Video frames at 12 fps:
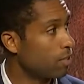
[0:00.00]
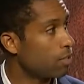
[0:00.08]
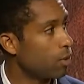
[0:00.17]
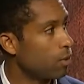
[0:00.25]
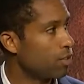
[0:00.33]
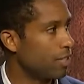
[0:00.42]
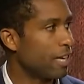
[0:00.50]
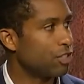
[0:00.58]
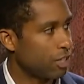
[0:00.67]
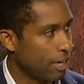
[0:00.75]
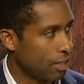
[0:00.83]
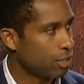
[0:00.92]
So there's an
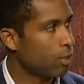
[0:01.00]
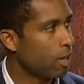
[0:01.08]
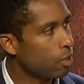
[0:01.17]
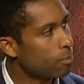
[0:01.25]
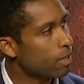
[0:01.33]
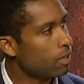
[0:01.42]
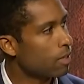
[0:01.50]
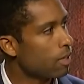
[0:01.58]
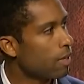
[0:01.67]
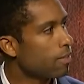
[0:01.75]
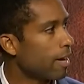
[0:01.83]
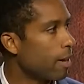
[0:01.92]
educational element
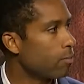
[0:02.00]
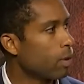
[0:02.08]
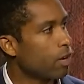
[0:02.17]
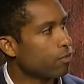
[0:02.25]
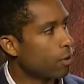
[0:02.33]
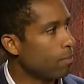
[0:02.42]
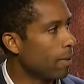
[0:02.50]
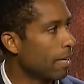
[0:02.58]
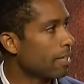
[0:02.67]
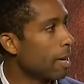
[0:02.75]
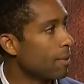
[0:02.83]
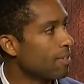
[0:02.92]
that I brought from my
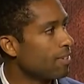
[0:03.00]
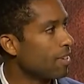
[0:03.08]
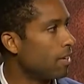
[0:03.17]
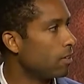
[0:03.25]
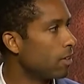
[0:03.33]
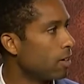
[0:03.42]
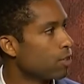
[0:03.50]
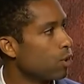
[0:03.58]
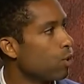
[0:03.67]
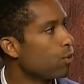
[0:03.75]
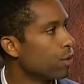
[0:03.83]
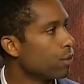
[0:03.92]
time at Sustainalytics
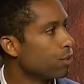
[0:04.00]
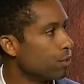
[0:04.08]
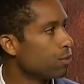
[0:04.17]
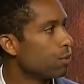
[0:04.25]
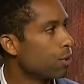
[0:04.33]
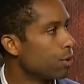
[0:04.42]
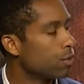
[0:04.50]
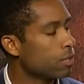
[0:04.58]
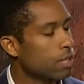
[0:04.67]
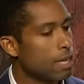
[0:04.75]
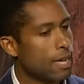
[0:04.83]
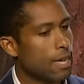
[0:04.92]
over to Schroders.
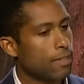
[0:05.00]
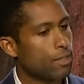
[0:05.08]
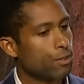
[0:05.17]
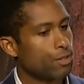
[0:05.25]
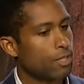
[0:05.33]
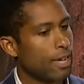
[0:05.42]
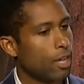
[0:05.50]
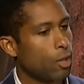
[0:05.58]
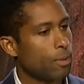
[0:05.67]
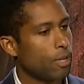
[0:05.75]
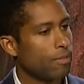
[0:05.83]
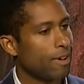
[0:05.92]
There's this
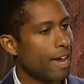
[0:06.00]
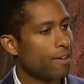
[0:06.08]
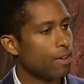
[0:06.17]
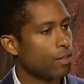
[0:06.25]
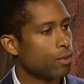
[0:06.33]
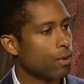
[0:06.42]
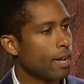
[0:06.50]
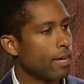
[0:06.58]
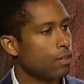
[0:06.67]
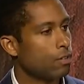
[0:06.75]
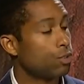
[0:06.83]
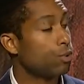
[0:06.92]
element of having the right
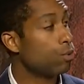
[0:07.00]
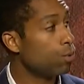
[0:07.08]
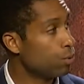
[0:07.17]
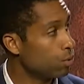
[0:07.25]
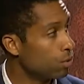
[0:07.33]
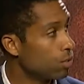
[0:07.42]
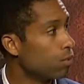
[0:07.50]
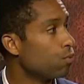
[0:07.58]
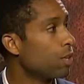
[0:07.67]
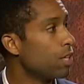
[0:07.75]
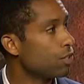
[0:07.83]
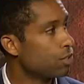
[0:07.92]
tools,
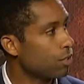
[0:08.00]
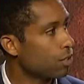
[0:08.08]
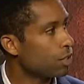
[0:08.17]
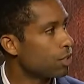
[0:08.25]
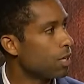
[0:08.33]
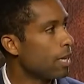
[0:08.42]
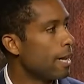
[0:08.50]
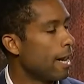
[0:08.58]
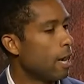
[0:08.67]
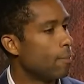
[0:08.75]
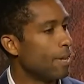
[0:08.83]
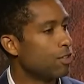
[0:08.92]
research,
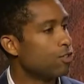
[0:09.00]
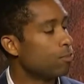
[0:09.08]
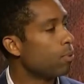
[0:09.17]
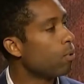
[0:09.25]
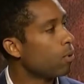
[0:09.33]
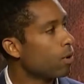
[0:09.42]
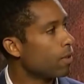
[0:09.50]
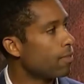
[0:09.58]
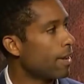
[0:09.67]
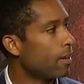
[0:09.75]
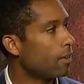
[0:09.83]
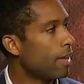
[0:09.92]
and support
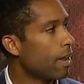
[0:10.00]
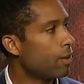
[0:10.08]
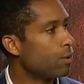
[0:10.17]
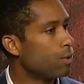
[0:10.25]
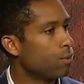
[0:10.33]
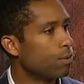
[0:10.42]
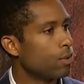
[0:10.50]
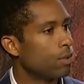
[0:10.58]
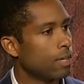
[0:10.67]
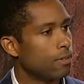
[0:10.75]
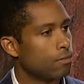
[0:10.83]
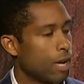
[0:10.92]
that allow you to
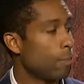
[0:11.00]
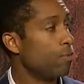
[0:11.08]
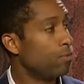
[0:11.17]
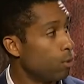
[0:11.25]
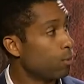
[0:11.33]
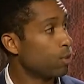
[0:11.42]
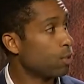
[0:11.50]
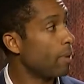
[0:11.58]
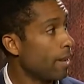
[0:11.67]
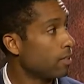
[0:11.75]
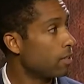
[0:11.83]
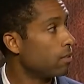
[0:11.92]
really grab a full
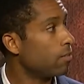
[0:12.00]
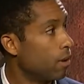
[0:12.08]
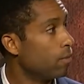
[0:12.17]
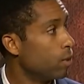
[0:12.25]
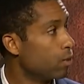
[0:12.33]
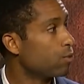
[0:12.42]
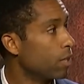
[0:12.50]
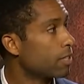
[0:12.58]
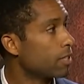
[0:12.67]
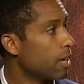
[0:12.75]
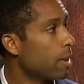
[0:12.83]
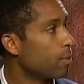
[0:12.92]
perspective of those risks
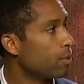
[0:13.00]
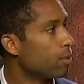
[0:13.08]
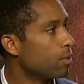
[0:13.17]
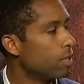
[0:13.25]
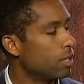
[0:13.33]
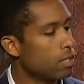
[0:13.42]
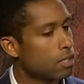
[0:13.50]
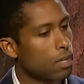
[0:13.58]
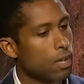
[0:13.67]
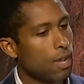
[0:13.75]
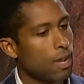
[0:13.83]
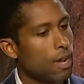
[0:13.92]
and opportunities.
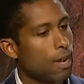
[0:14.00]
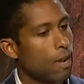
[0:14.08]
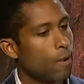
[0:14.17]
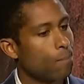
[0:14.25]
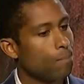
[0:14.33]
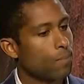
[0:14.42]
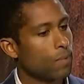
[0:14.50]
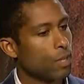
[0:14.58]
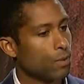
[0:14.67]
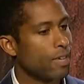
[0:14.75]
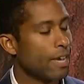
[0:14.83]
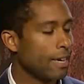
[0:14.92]

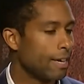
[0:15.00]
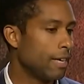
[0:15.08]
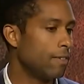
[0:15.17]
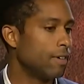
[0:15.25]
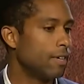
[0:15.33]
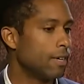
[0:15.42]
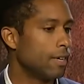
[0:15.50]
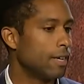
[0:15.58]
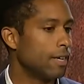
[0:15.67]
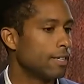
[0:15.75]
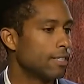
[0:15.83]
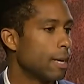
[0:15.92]
Taking it even
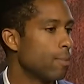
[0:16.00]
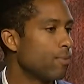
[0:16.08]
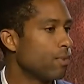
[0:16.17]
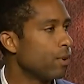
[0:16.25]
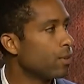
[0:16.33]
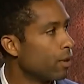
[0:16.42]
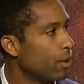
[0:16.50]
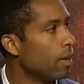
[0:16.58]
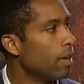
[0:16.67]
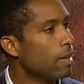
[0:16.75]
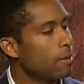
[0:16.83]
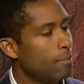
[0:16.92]
a step further,
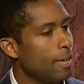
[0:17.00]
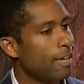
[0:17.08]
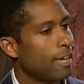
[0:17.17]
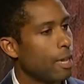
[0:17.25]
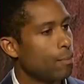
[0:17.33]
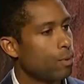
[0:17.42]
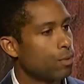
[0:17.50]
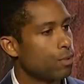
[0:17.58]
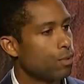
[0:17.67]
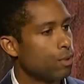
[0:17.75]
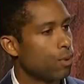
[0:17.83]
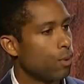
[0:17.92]
being able
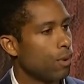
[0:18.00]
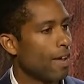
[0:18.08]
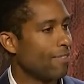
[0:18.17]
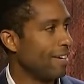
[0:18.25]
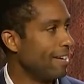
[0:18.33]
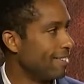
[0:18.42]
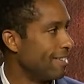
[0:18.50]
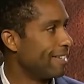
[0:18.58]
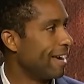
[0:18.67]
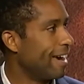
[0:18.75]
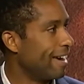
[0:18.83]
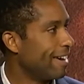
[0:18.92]
to, at the end of the
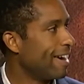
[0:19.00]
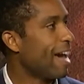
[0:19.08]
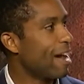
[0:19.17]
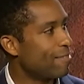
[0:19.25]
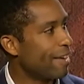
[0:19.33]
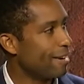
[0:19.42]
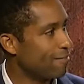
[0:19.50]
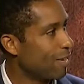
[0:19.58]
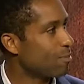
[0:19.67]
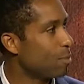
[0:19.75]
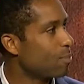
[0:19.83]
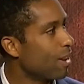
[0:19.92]
day, have that
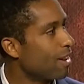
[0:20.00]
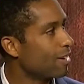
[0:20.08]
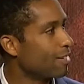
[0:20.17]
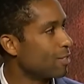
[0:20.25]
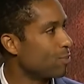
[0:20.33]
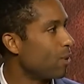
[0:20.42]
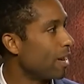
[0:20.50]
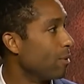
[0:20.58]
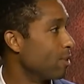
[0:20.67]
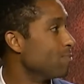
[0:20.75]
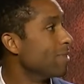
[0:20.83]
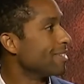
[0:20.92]
investable product is what I
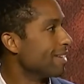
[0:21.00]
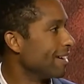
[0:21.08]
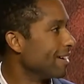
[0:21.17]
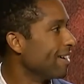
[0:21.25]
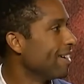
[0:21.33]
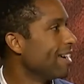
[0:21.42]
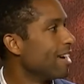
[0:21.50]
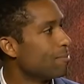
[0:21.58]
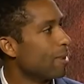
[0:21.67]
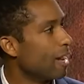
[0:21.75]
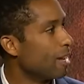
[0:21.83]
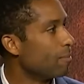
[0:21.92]
was missing in
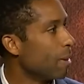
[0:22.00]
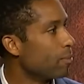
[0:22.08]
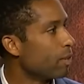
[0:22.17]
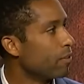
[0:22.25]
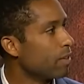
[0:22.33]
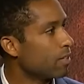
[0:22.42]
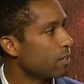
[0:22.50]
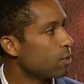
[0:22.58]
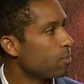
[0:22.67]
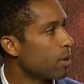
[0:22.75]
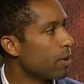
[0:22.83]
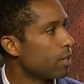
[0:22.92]
my previous
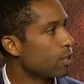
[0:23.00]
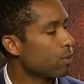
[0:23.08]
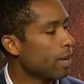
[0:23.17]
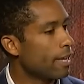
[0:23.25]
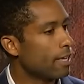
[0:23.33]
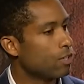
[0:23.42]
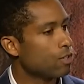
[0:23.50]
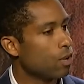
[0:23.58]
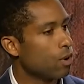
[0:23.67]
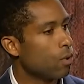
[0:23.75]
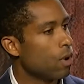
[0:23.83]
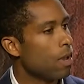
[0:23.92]
experience, right? And
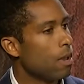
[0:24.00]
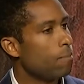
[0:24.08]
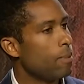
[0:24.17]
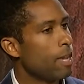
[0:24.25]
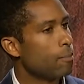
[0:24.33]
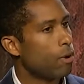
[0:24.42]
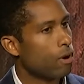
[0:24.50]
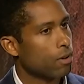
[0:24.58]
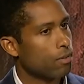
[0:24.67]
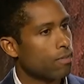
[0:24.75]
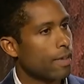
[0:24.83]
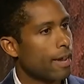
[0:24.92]
so being part
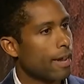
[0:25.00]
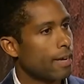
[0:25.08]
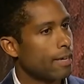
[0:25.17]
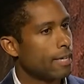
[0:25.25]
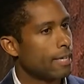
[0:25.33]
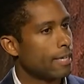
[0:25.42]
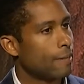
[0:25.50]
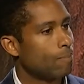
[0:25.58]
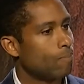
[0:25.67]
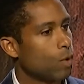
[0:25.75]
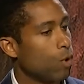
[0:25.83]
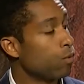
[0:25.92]
of that
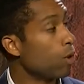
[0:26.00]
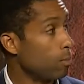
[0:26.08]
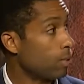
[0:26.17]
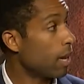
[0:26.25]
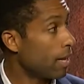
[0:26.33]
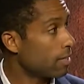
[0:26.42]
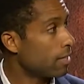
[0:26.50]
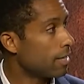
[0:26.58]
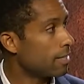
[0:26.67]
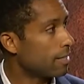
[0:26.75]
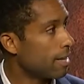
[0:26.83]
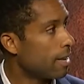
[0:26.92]
overall
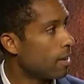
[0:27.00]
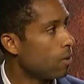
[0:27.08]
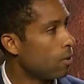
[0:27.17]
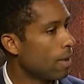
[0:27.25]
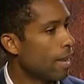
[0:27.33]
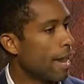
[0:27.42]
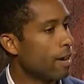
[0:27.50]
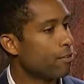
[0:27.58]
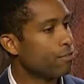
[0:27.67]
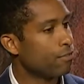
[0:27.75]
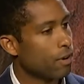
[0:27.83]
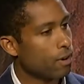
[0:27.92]
process now at a
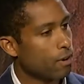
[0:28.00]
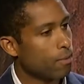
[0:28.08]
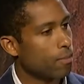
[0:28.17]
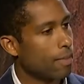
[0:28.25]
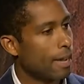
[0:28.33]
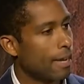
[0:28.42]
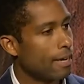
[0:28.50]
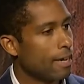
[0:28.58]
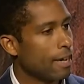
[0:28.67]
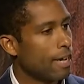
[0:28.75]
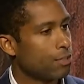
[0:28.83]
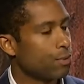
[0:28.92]
firm that
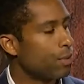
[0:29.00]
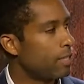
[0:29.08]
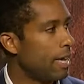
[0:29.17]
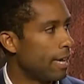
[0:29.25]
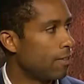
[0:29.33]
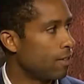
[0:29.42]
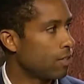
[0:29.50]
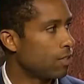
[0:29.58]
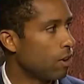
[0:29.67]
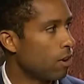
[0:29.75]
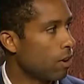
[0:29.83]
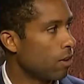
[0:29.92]
has really taken this to
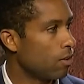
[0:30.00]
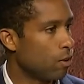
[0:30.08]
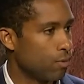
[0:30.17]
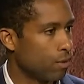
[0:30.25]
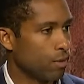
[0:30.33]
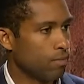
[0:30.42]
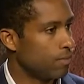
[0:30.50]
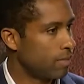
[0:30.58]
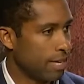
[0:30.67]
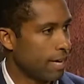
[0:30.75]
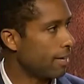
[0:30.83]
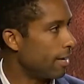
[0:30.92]
heart over
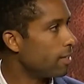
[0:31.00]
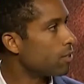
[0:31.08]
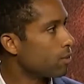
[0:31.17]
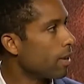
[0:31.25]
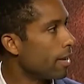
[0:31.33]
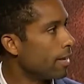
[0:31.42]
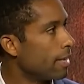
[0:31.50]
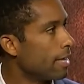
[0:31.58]
decades, right?